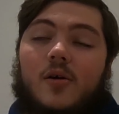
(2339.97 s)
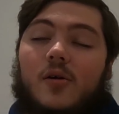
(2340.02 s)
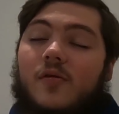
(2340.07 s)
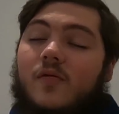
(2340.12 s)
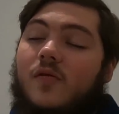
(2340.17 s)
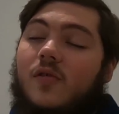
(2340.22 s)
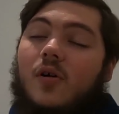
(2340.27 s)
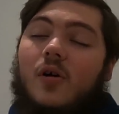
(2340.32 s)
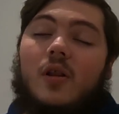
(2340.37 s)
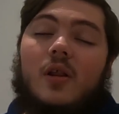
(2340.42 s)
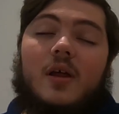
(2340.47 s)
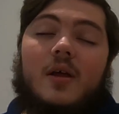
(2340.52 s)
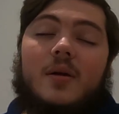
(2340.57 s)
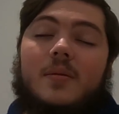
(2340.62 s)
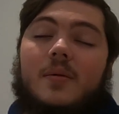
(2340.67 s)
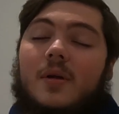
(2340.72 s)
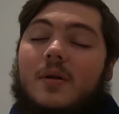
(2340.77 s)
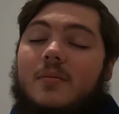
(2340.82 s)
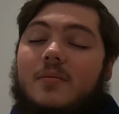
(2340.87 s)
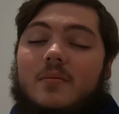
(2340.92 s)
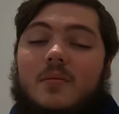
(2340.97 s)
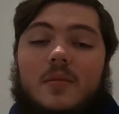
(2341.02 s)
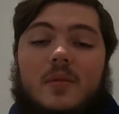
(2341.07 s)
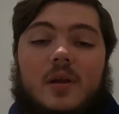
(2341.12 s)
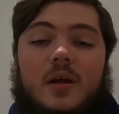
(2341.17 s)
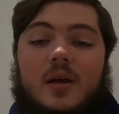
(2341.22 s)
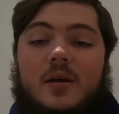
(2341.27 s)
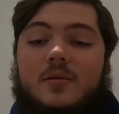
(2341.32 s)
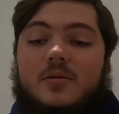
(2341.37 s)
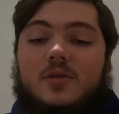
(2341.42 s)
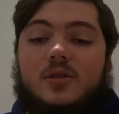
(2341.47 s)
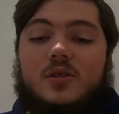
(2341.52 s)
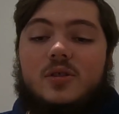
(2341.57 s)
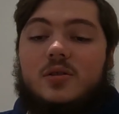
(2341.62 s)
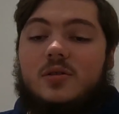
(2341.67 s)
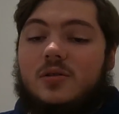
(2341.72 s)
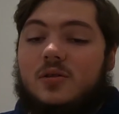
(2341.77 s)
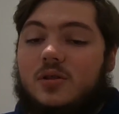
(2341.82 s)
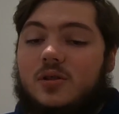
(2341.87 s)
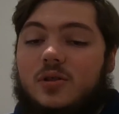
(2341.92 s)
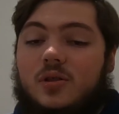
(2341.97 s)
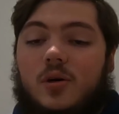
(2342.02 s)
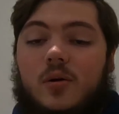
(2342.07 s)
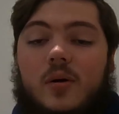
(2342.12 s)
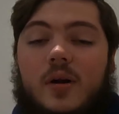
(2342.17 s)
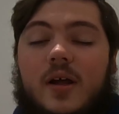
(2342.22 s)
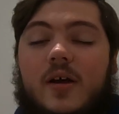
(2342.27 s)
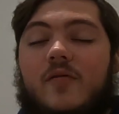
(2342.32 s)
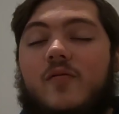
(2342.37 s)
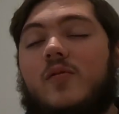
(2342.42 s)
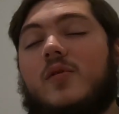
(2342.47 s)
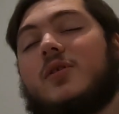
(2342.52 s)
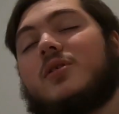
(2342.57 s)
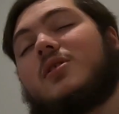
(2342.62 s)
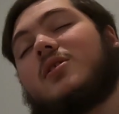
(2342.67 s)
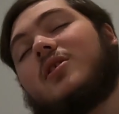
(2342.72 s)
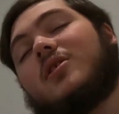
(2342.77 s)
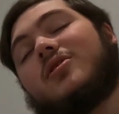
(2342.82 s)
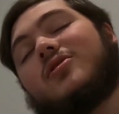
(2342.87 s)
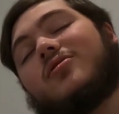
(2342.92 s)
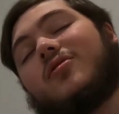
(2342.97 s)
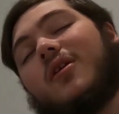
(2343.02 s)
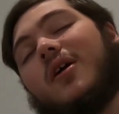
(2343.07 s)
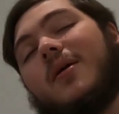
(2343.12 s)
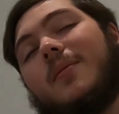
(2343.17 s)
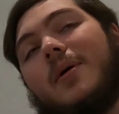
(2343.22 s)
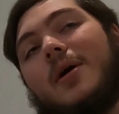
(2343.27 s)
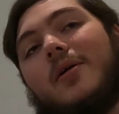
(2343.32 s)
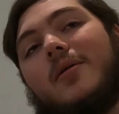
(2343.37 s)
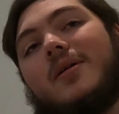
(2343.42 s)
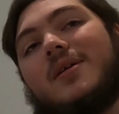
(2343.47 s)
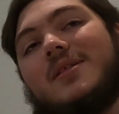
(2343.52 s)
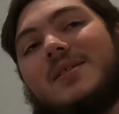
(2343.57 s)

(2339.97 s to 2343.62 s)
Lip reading: overall, I just don't have words to describe how